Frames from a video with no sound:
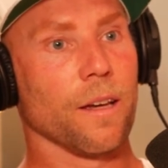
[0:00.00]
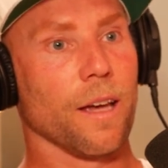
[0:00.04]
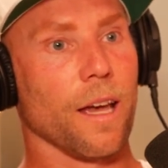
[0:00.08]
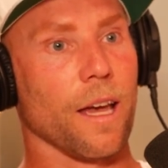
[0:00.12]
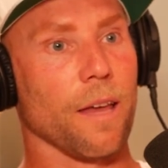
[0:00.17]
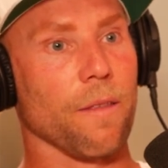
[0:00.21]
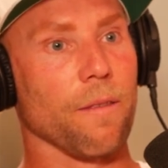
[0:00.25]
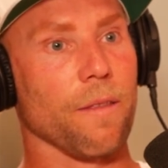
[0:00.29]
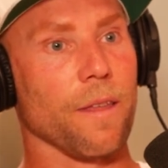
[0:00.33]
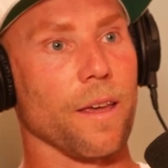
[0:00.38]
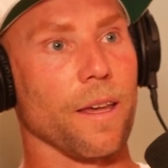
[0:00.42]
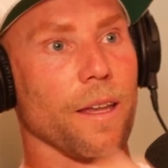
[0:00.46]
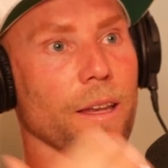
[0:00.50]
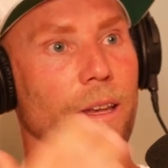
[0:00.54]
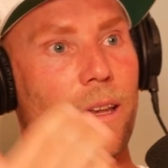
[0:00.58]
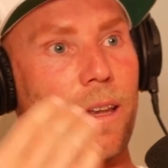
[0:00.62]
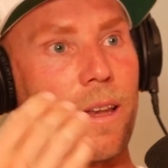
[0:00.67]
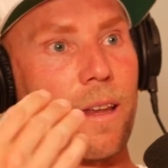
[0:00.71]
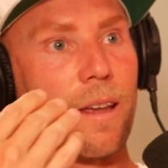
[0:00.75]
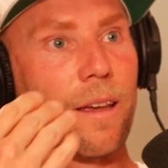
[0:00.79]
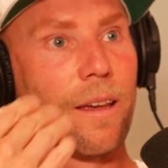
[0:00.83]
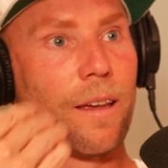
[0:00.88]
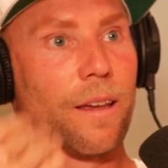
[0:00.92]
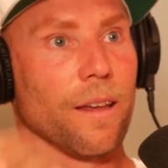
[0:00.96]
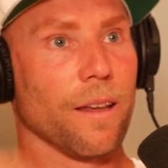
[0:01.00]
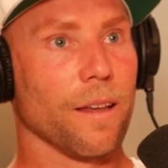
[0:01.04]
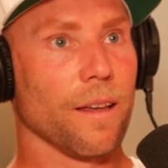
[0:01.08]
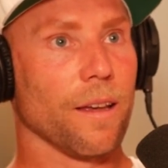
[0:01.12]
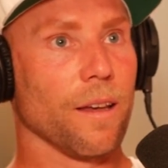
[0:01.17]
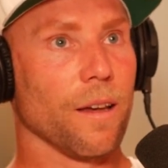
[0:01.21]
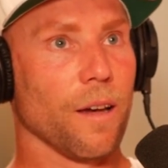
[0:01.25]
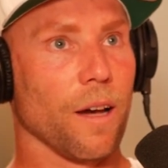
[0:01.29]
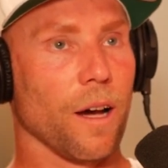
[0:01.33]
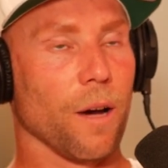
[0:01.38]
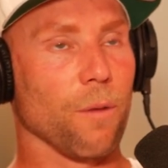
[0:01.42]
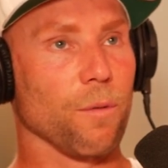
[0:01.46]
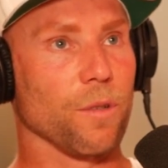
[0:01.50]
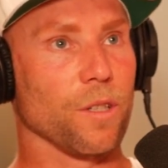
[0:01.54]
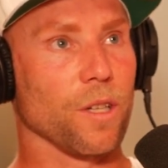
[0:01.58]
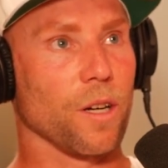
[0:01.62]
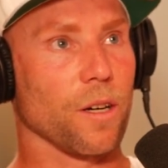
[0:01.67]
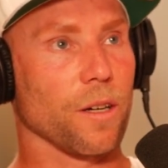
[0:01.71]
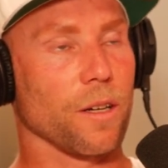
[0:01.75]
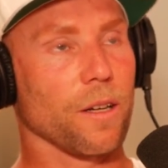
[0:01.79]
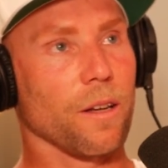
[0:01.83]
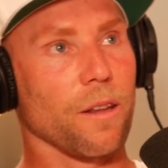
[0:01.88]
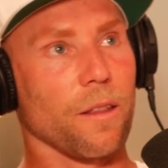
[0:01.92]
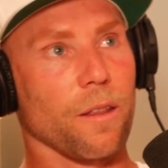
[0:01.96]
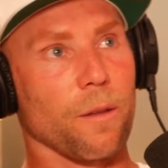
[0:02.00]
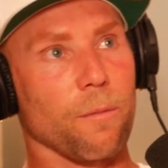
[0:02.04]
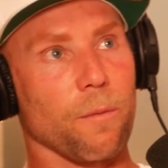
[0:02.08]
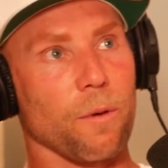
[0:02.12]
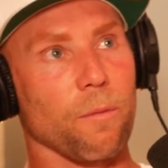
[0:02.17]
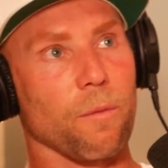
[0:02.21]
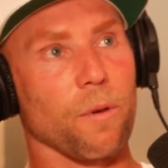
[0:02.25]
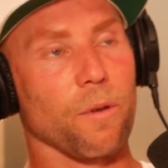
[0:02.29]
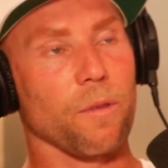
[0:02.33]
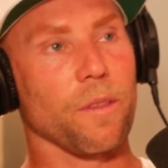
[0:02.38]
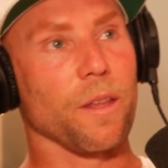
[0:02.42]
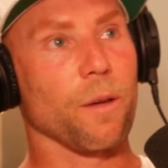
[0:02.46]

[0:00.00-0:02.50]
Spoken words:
And then I was talking to them about,